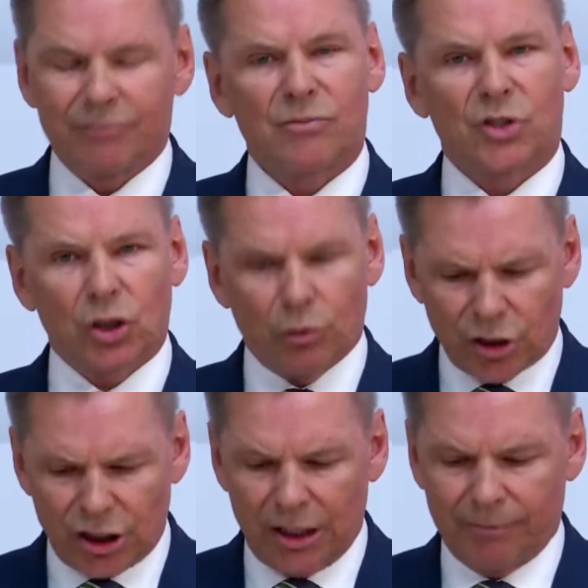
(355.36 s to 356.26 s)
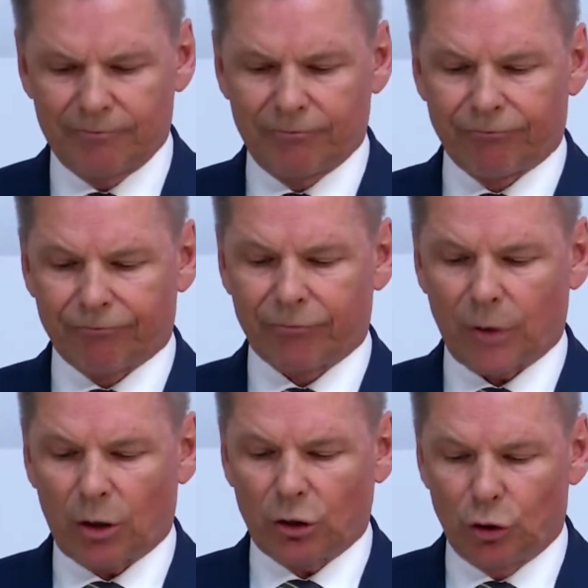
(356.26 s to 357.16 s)
socially,
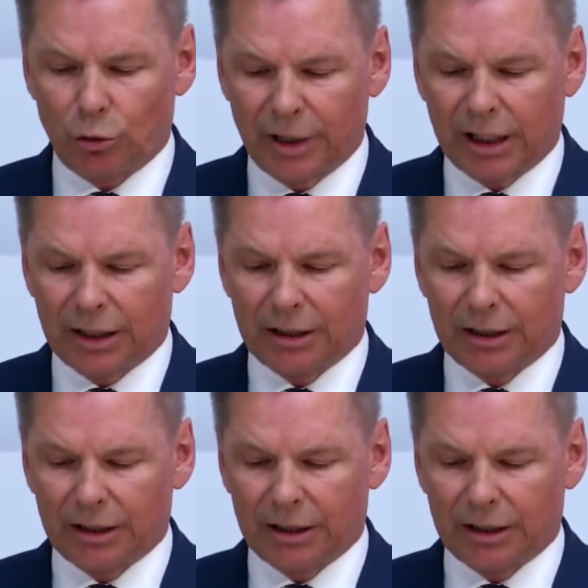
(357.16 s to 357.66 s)
economic,